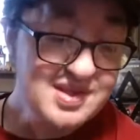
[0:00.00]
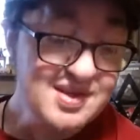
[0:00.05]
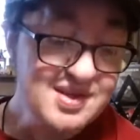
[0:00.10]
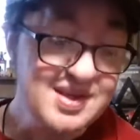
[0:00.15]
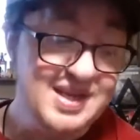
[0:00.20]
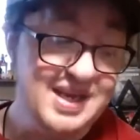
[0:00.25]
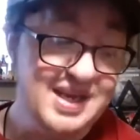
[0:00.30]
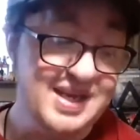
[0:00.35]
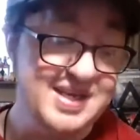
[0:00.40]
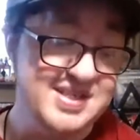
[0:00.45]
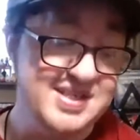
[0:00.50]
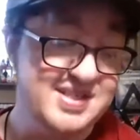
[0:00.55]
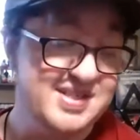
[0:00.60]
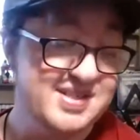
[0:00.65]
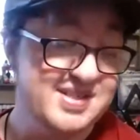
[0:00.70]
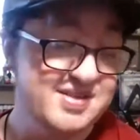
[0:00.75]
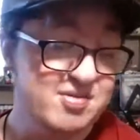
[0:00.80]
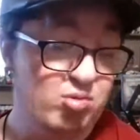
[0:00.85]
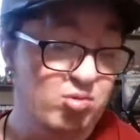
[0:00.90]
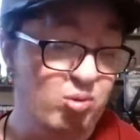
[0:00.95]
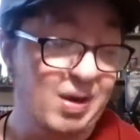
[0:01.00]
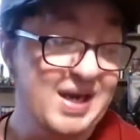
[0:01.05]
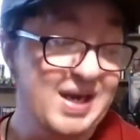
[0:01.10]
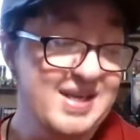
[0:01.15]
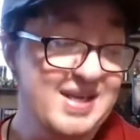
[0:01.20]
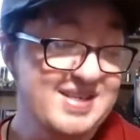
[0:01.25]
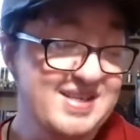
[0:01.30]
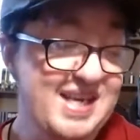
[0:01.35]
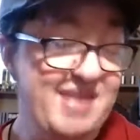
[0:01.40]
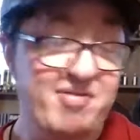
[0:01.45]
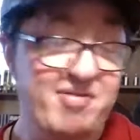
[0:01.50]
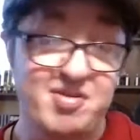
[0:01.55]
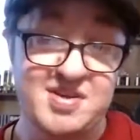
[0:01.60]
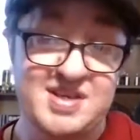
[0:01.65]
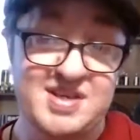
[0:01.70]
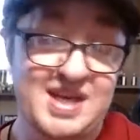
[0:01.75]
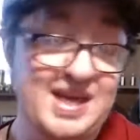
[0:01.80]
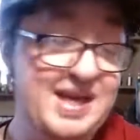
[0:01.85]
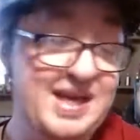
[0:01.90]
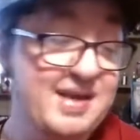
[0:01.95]
And it's great T for
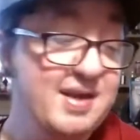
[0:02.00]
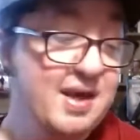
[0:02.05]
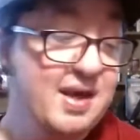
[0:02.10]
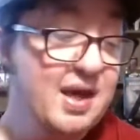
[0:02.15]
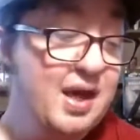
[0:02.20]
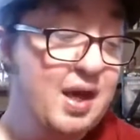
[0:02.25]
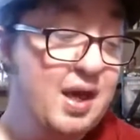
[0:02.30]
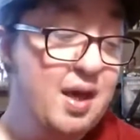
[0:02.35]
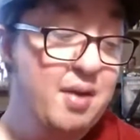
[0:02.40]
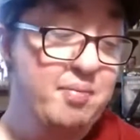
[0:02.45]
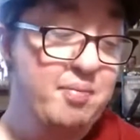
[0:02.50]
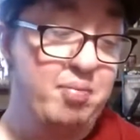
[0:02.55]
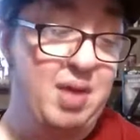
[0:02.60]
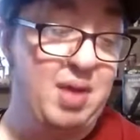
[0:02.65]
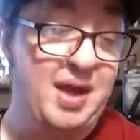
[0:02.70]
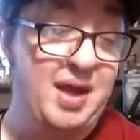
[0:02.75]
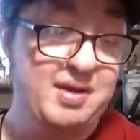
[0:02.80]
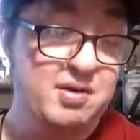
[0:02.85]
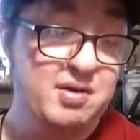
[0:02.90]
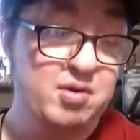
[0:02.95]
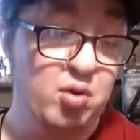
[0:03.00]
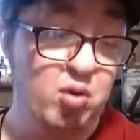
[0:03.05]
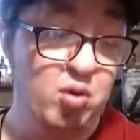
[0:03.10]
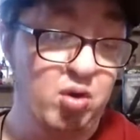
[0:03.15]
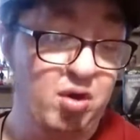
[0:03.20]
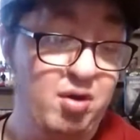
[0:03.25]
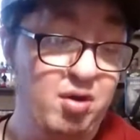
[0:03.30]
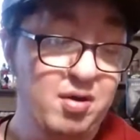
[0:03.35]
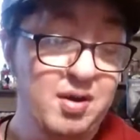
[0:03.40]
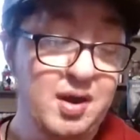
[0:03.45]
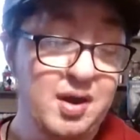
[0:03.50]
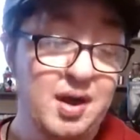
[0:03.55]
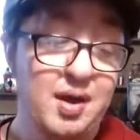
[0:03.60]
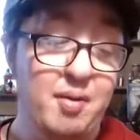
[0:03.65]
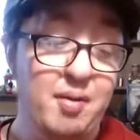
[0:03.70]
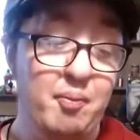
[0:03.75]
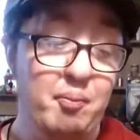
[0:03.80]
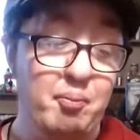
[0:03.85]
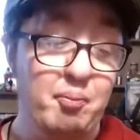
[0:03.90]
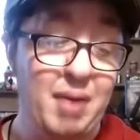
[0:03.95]
teen, blood and gore,
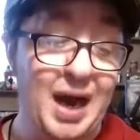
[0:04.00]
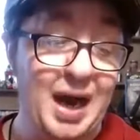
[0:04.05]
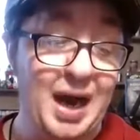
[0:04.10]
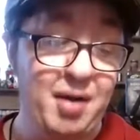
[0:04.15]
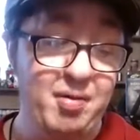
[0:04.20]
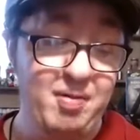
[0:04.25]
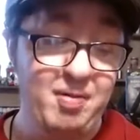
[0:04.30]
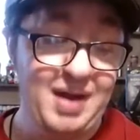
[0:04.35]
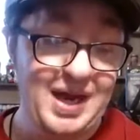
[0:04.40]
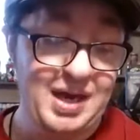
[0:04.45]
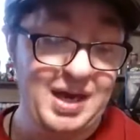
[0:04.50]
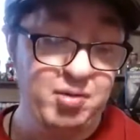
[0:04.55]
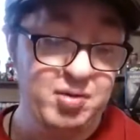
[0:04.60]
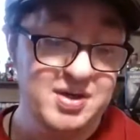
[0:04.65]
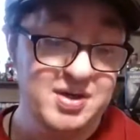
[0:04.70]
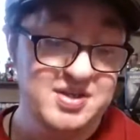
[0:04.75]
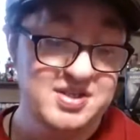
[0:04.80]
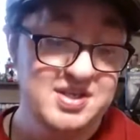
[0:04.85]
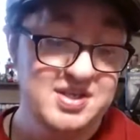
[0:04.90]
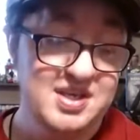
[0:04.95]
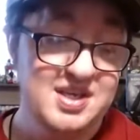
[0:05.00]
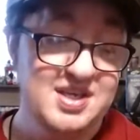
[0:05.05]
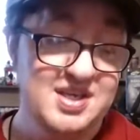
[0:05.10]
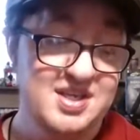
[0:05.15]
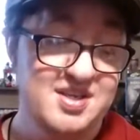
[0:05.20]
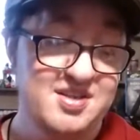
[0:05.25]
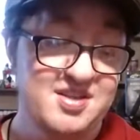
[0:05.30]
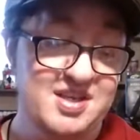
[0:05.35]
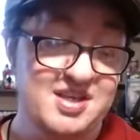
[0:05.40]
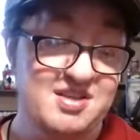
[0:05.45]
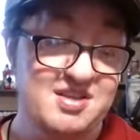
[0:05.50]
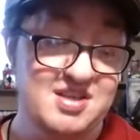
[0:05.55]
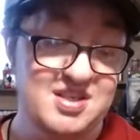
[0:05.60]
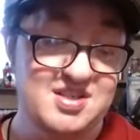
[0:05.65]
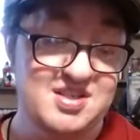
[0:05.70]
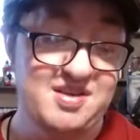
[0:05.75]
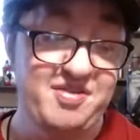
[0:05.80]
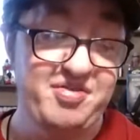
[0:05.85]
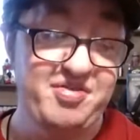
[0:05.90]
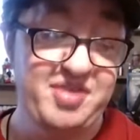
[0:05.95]
mild language,
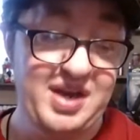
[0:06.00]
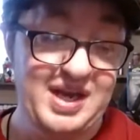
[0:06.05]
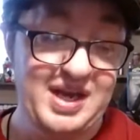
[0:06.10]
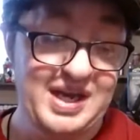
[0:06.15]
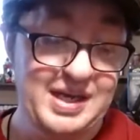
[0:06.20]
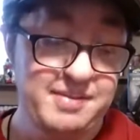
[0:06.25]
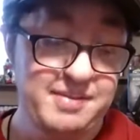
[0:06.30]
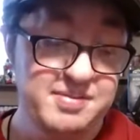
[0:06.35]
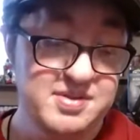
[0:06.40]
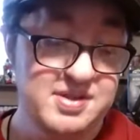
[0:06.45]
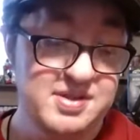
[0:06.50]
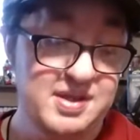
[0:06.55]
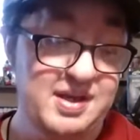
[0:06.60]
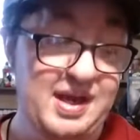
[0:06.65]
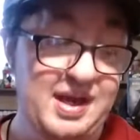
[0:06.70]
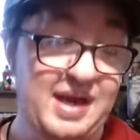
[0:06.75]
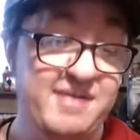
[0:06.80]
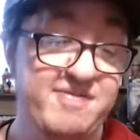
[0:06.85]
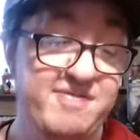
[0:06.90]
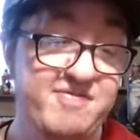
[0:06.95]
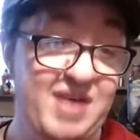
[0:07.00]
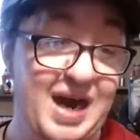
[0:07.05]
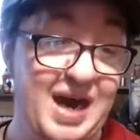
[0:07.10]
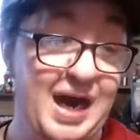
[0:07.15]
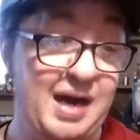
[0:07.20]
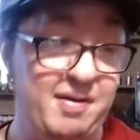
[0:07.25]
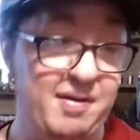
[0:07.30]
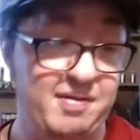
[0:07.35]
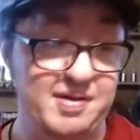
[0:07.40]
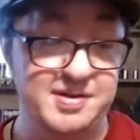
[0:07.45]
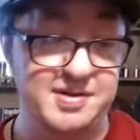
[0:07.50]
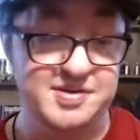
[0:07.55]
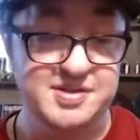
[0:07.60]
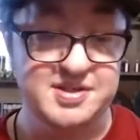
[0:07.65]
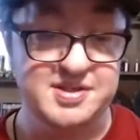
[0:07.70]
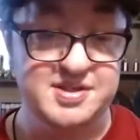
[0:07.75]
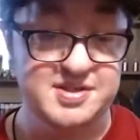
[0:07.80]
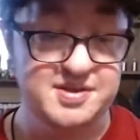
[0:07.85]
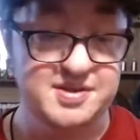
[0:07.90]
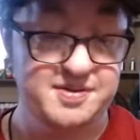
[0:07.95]
suggestive themes, and violence.